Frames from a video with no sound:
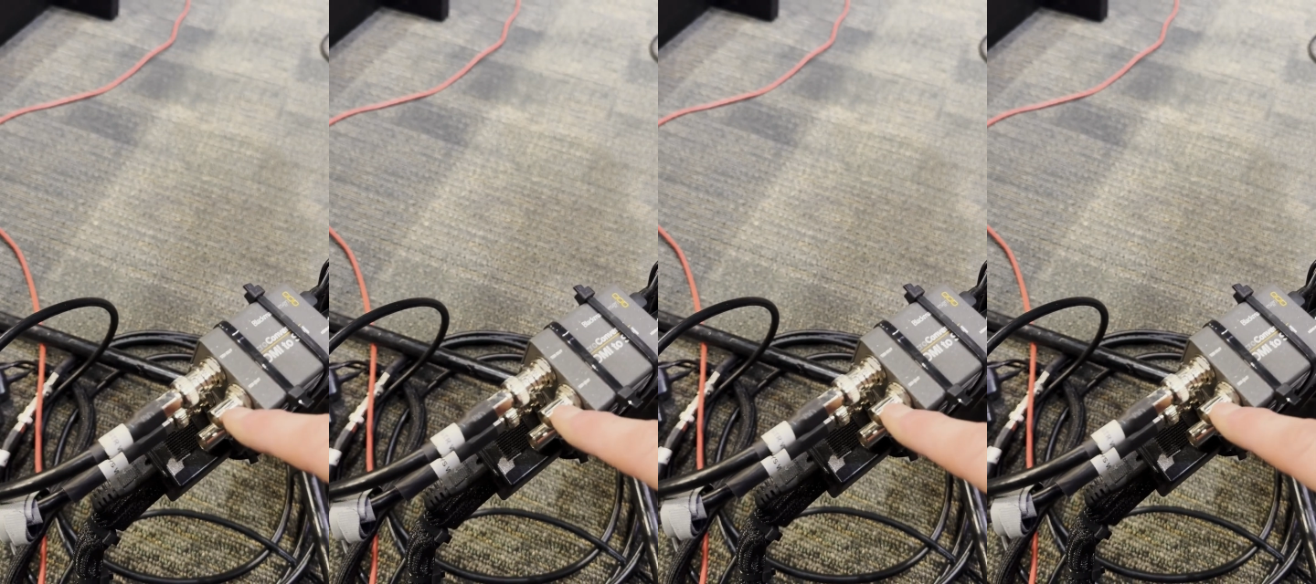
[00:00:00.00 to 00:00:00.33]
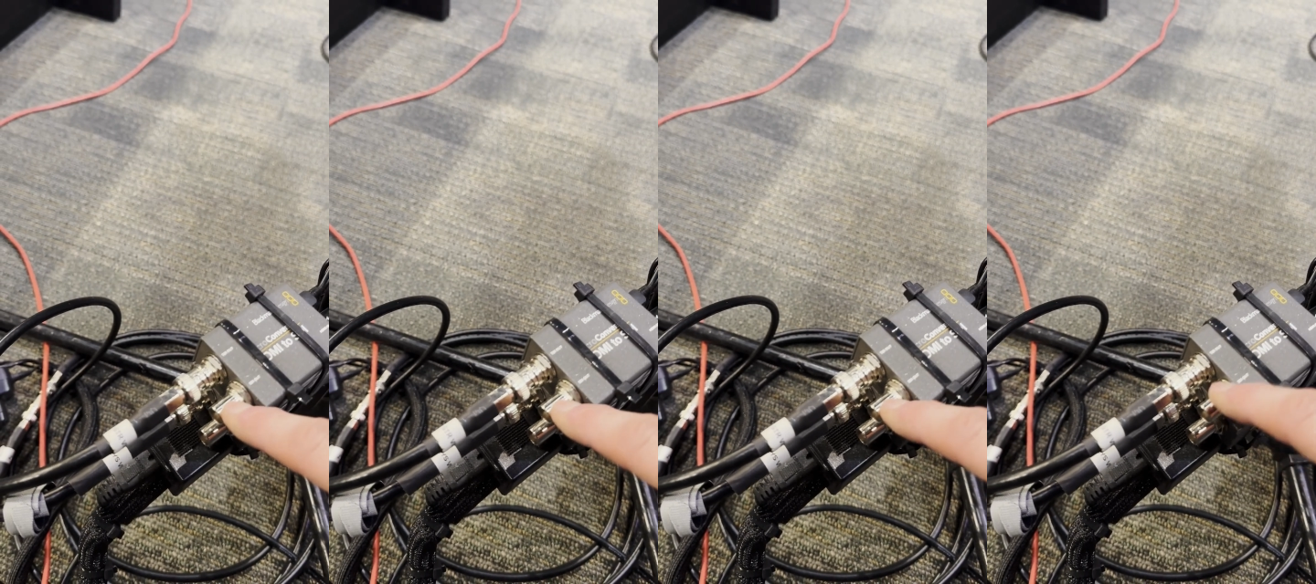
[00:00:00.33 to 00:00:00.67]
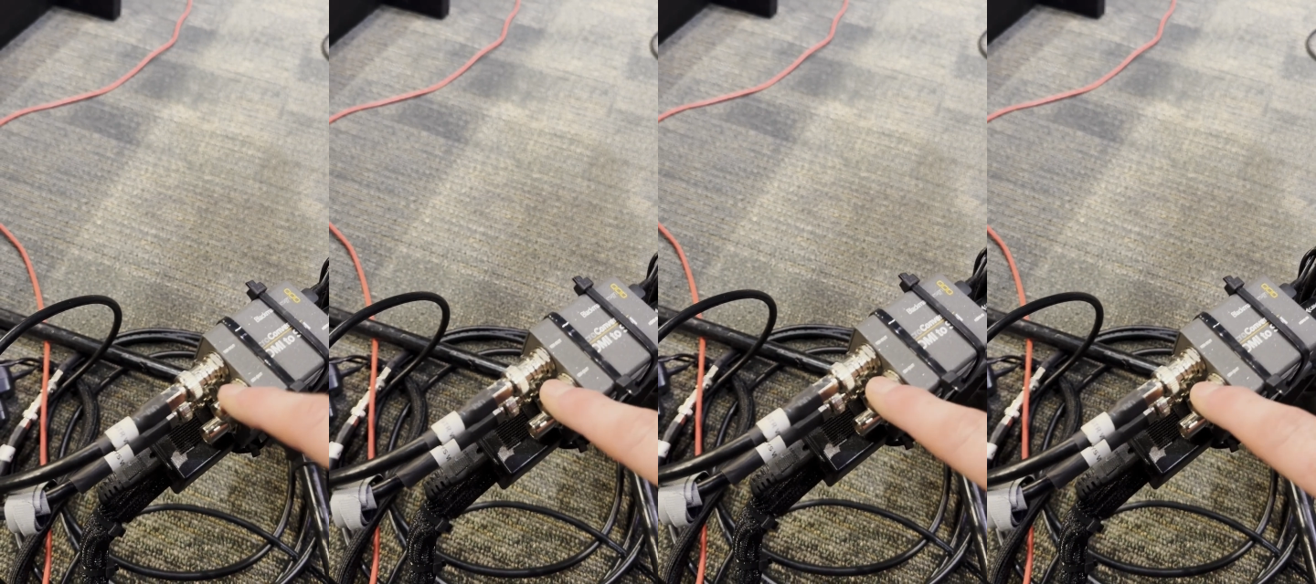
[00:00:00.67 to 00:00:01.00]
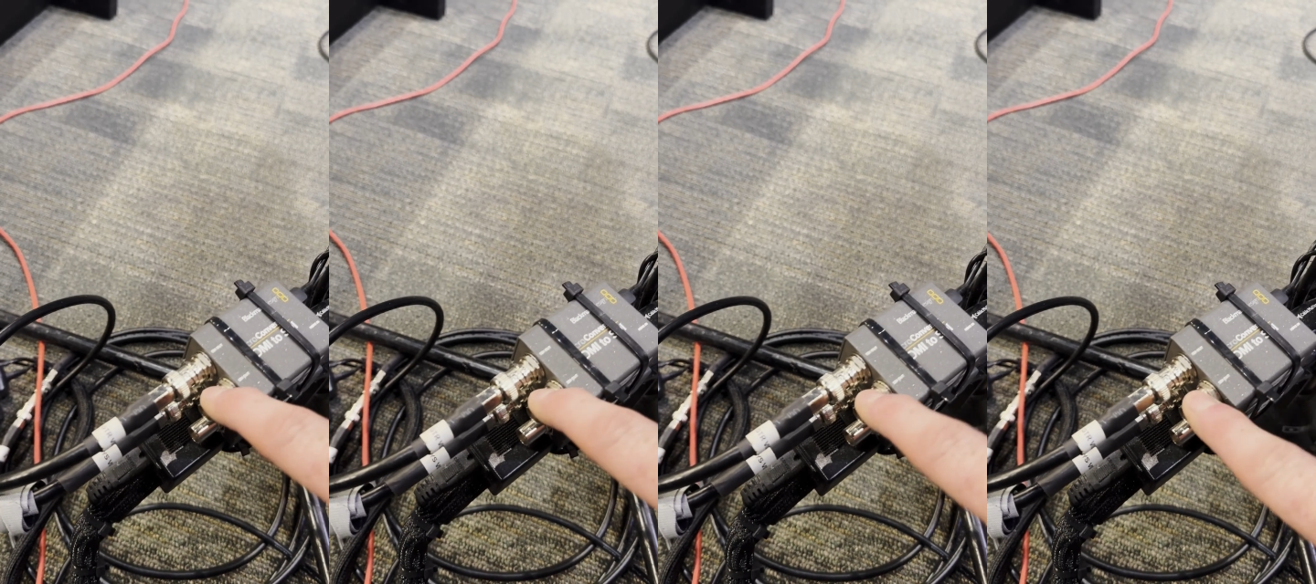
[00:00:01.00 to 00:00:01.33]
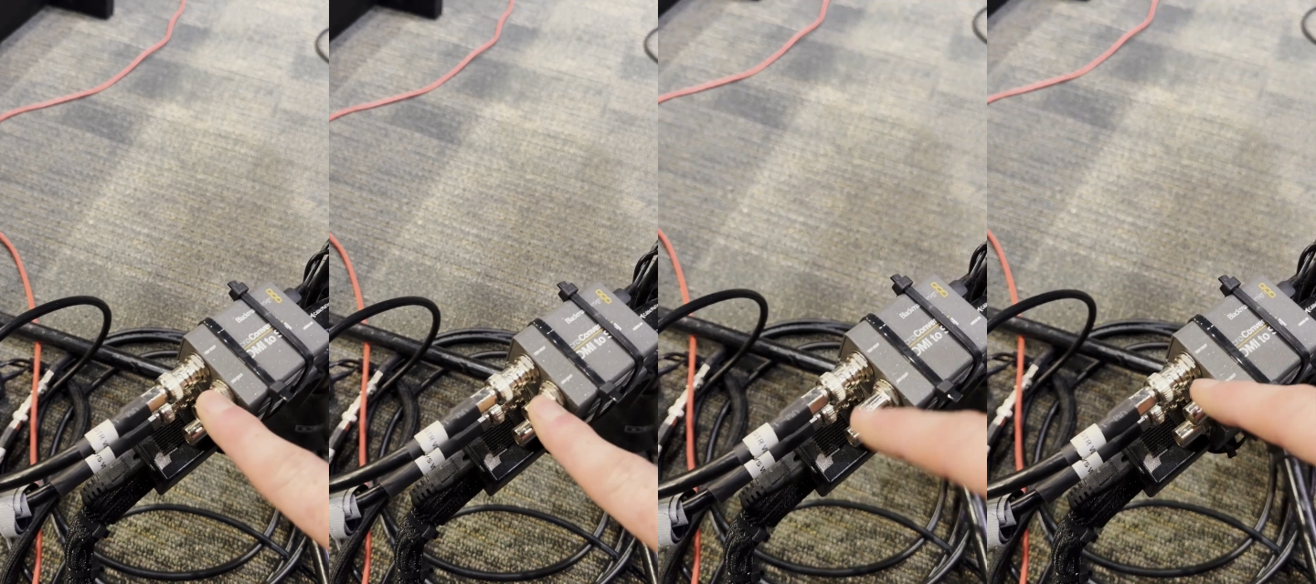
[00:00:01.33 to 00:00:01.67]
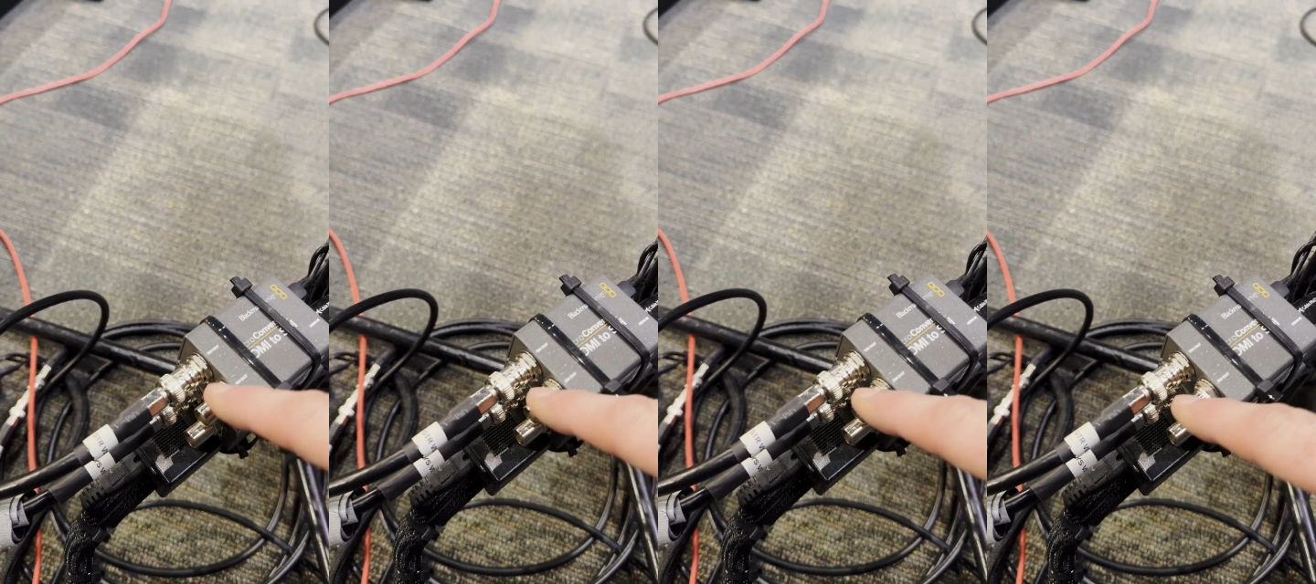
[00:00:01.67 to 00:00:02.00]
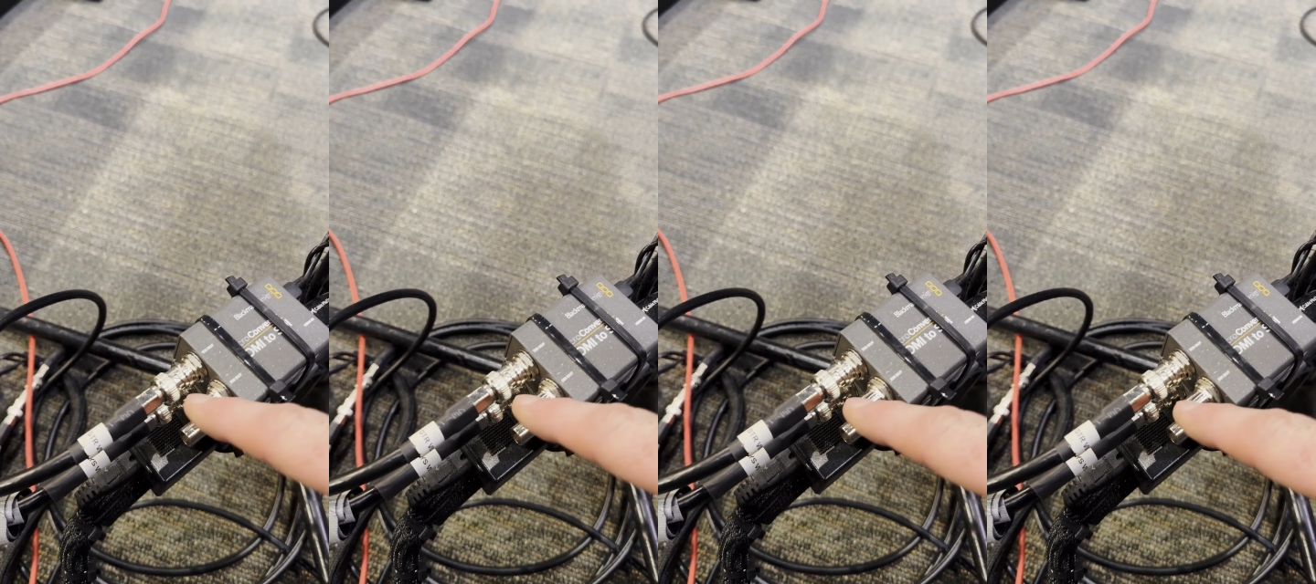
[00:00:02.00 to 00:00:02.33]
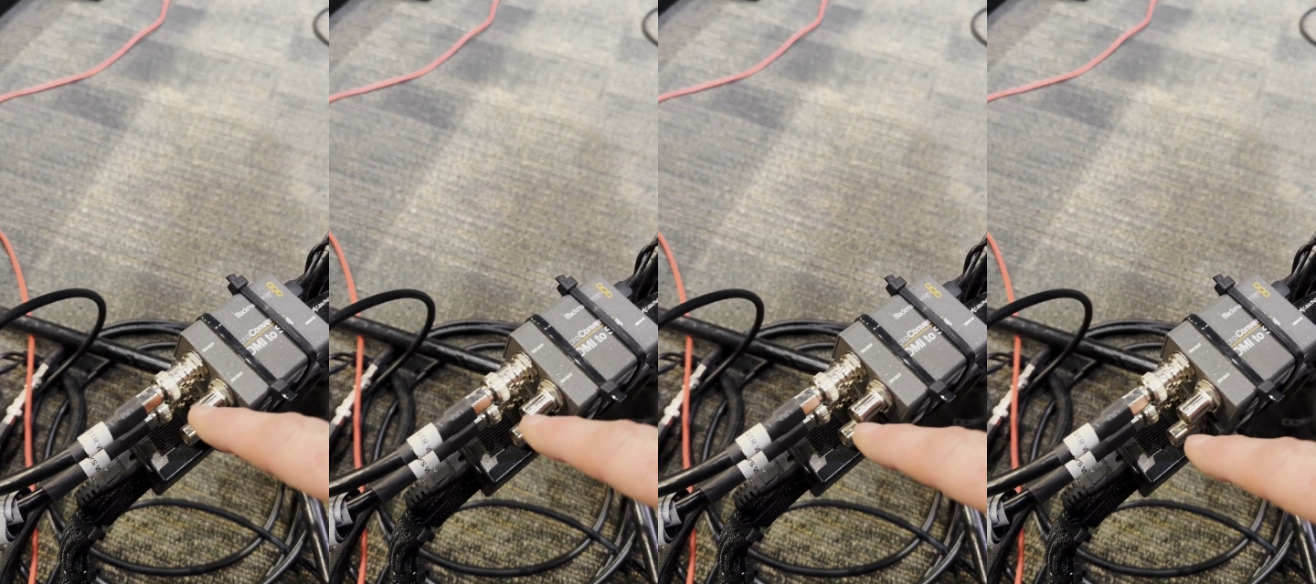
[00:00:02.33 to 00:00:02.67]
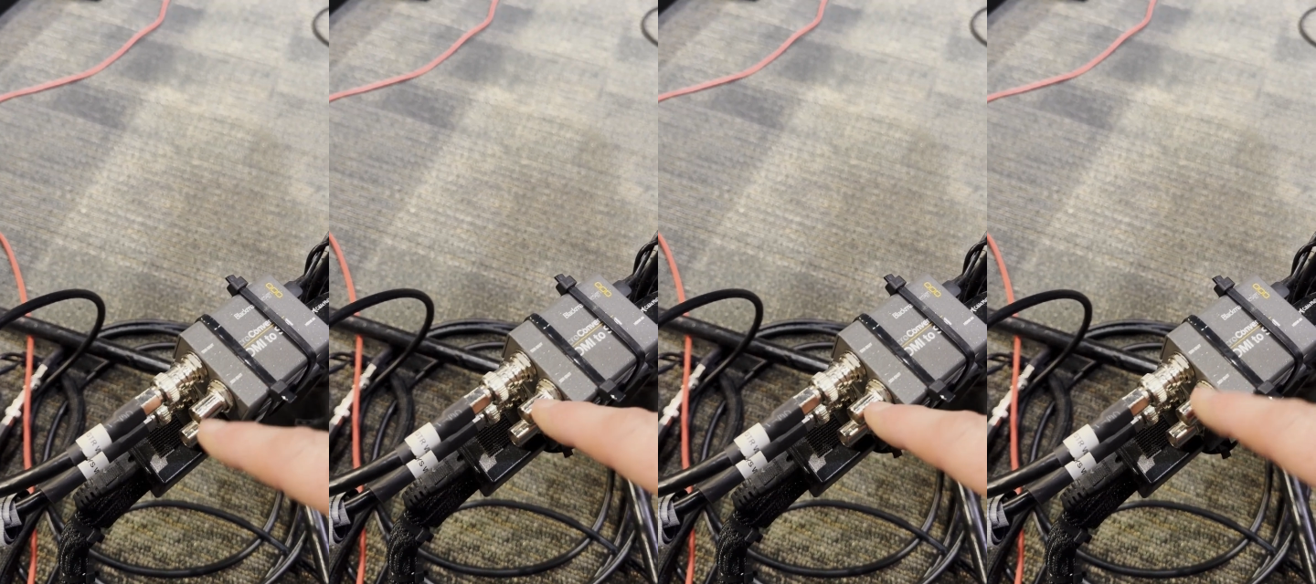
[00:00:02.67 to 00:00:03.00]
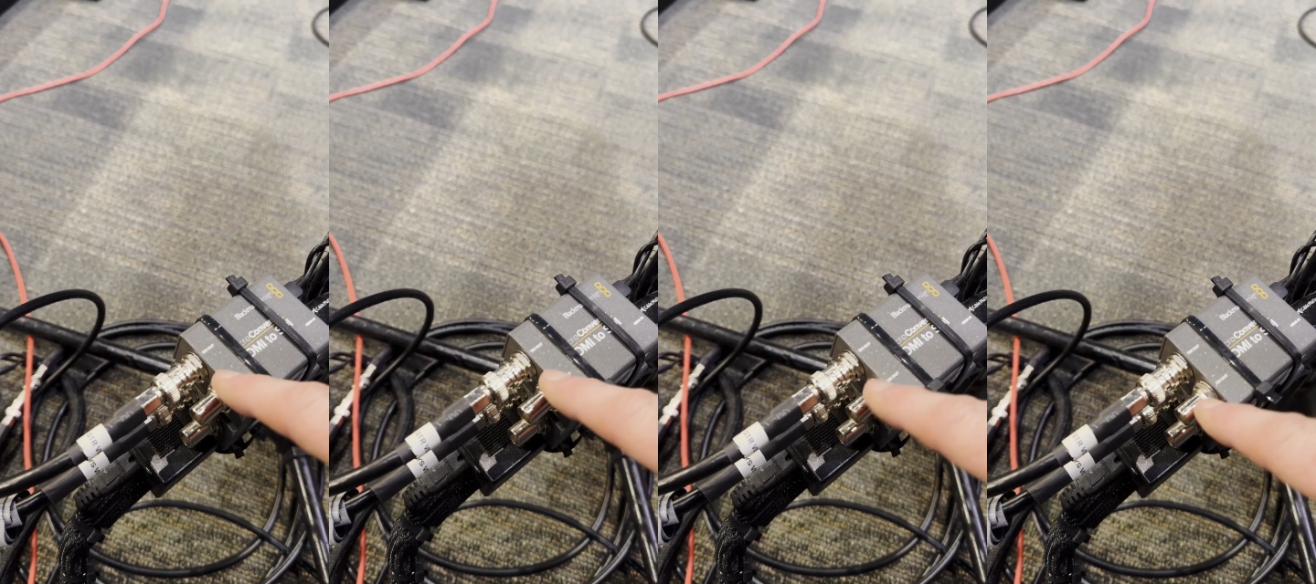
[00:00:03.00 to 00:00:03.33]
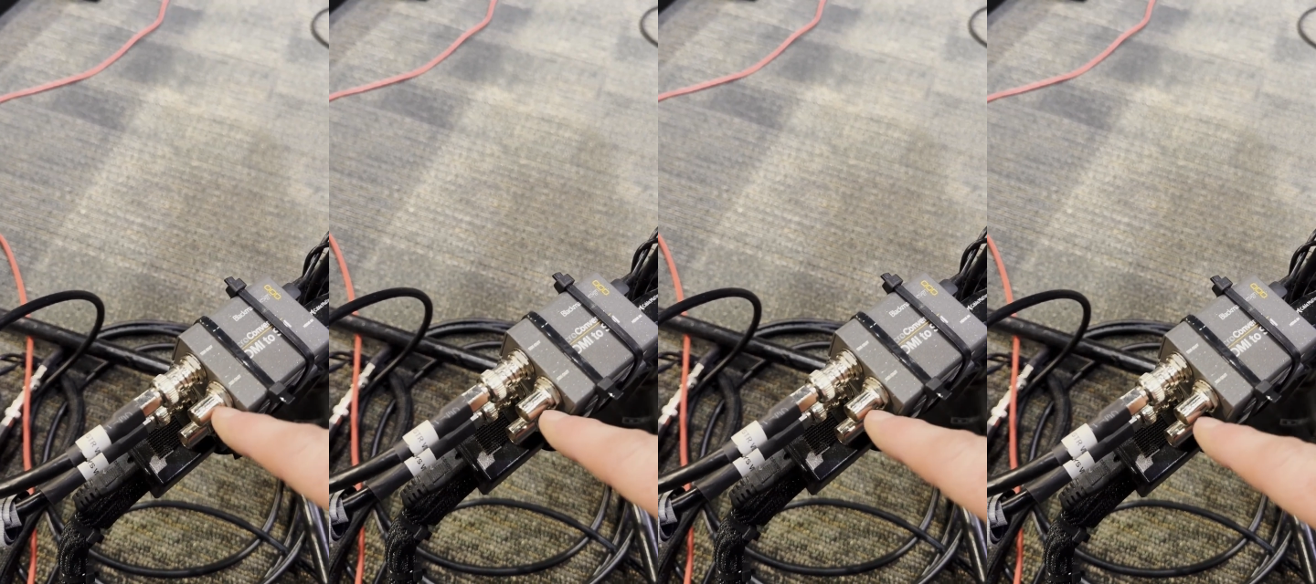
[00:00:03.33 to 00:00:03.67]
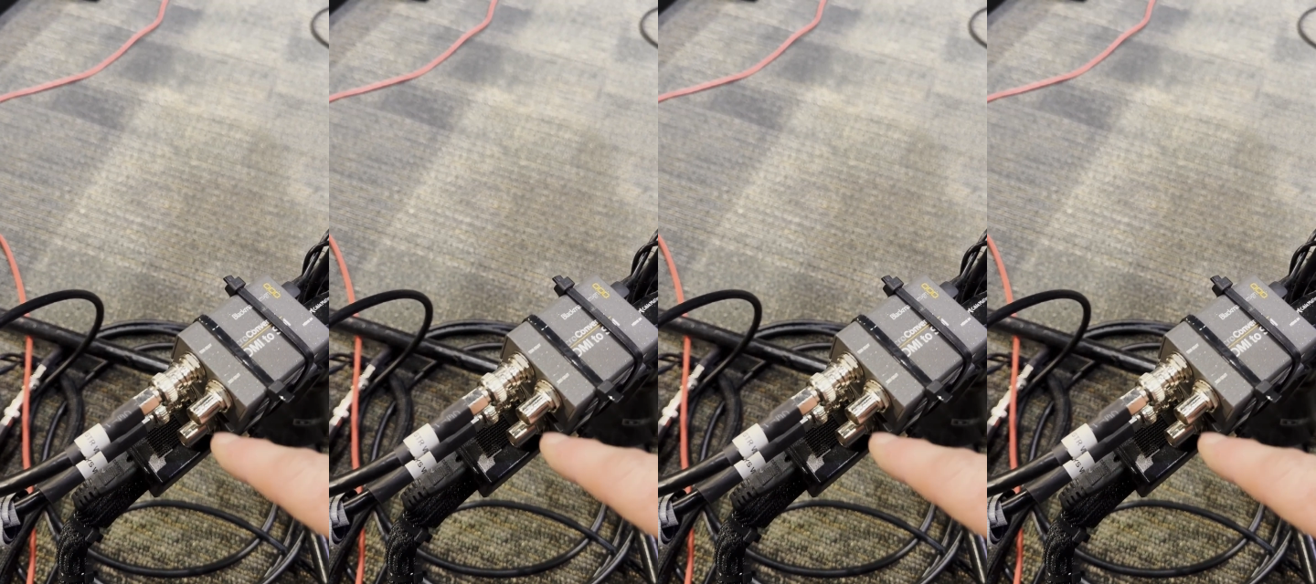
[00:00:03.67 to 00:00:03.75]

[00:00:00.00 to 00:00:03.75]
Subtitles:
[unreadable: no face in view]